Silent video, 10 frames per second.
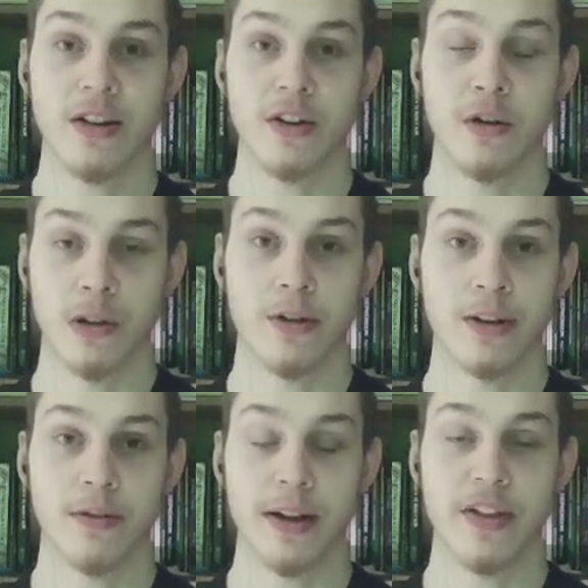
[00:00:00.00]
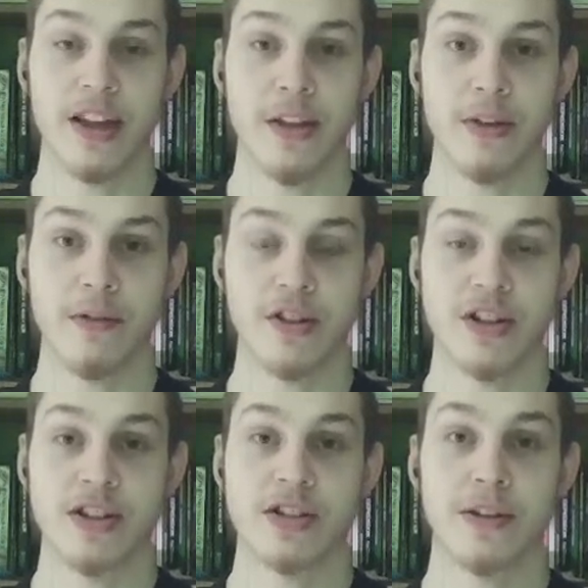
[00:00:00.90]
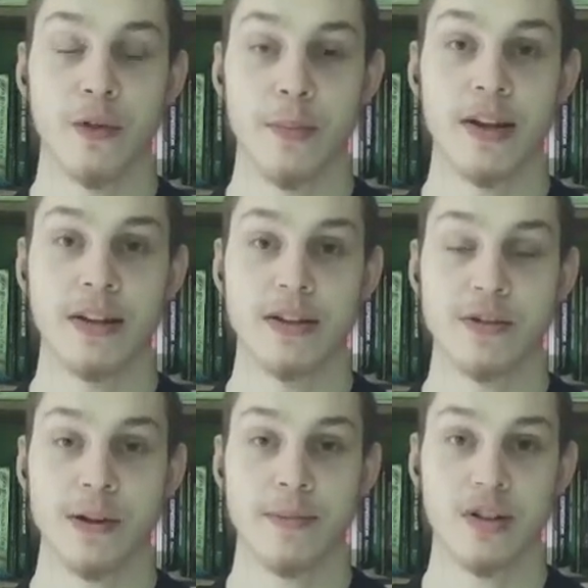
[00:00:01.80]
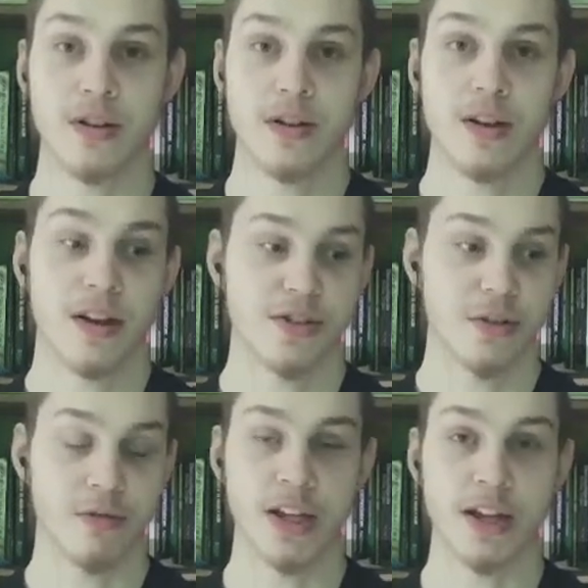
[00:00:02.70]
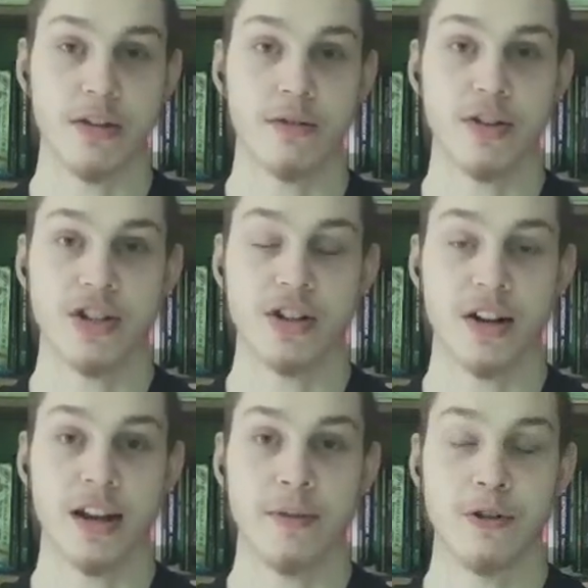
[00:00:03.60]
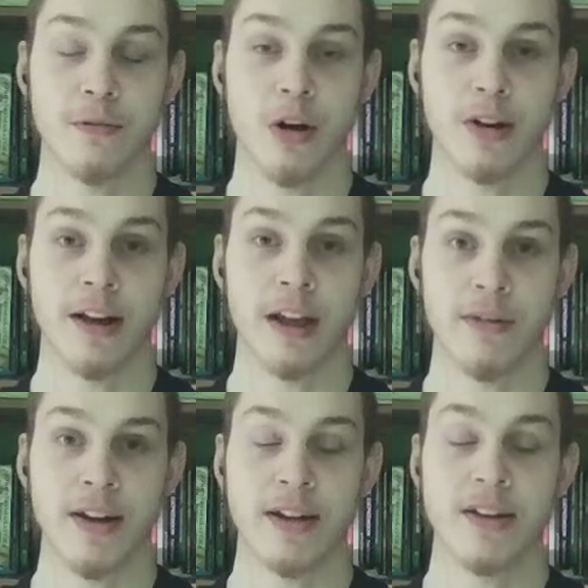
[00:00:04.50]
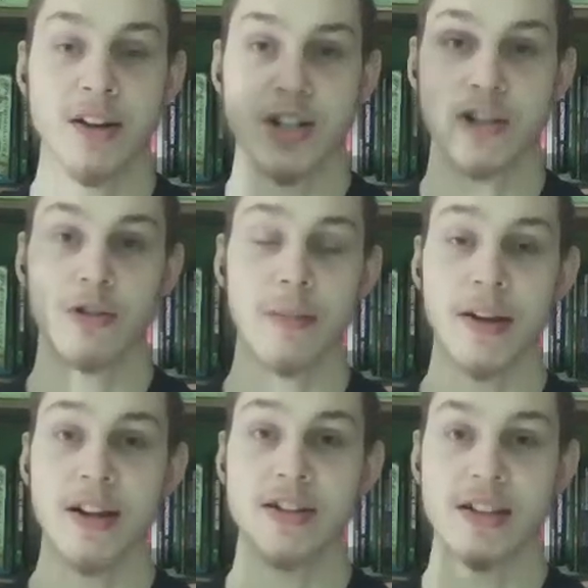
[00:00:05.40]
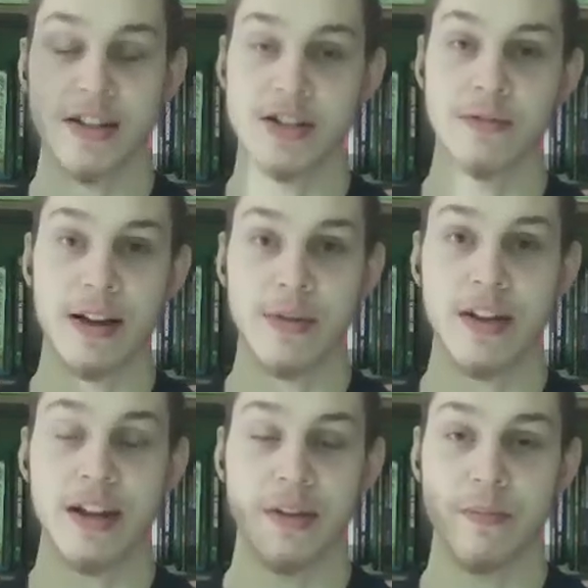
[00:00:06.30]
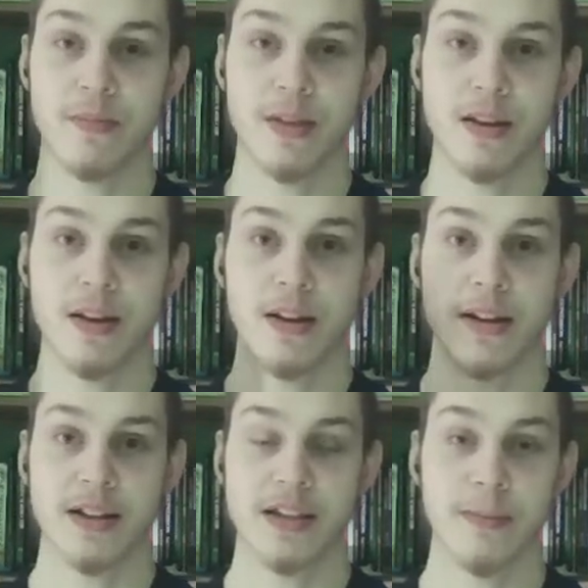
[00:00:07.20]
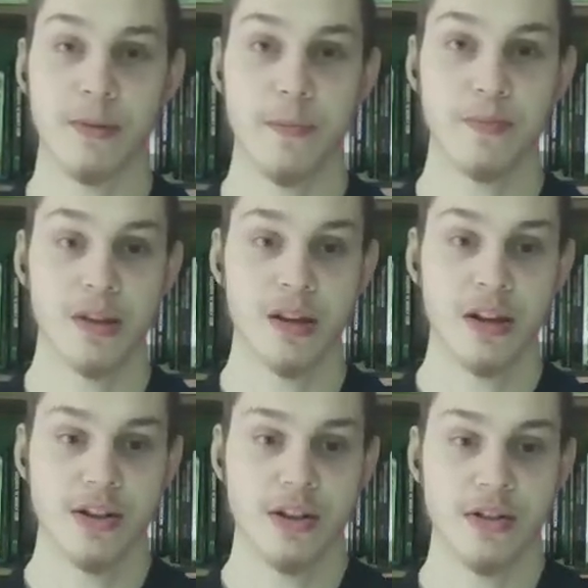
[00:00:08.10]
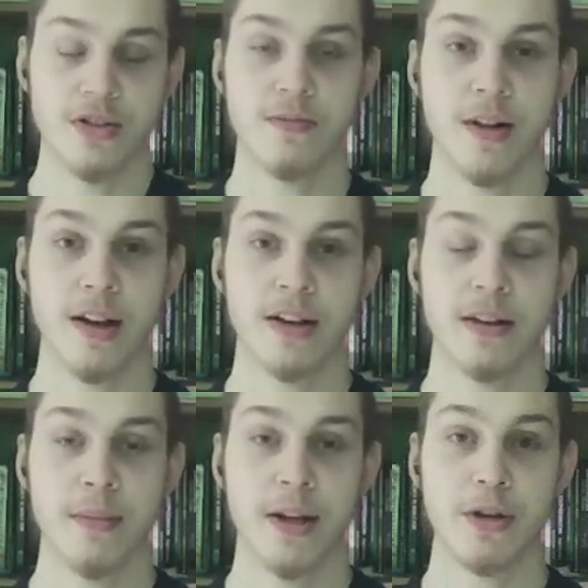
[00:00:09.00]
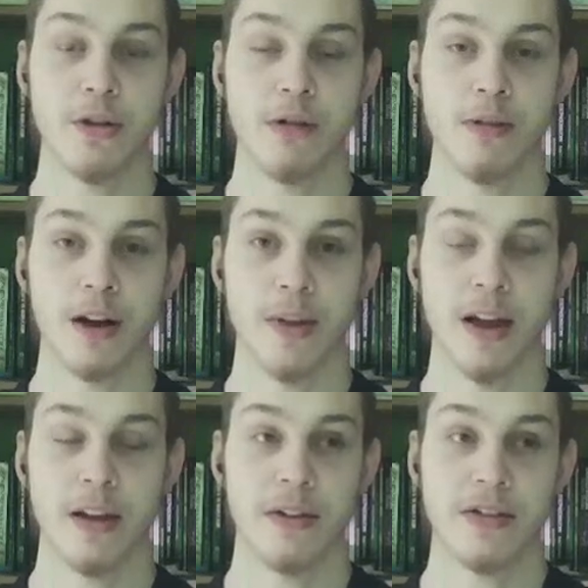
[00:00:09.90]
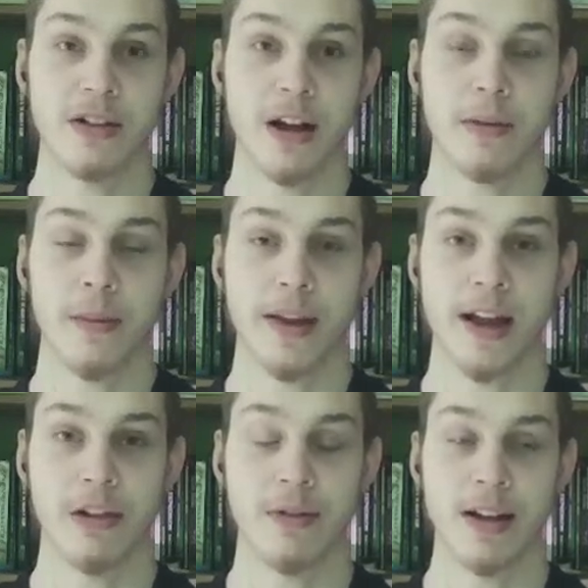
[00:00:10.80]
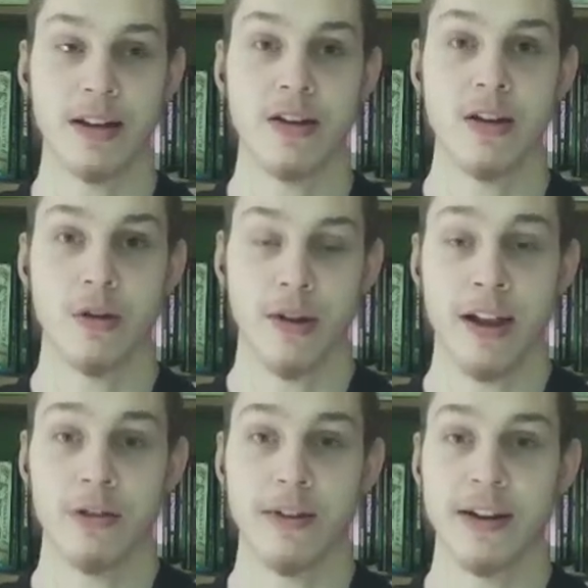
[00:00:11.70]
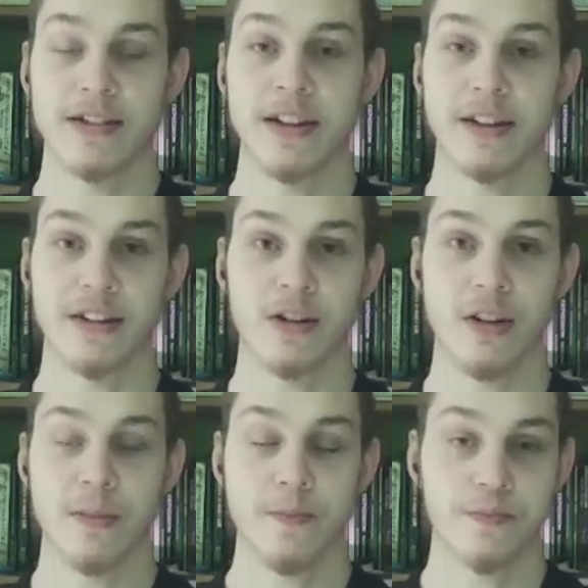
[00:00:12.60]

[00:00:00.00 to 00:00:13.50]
You're learning the way of the heathen, which is forbidden in Scripture. So really, Christians ought to have no part in Halloween solely because it is the way of the heathen. That's simple. So just wanted to make you all aware of that this upcoming Halloween, or Halloween as I like to call it.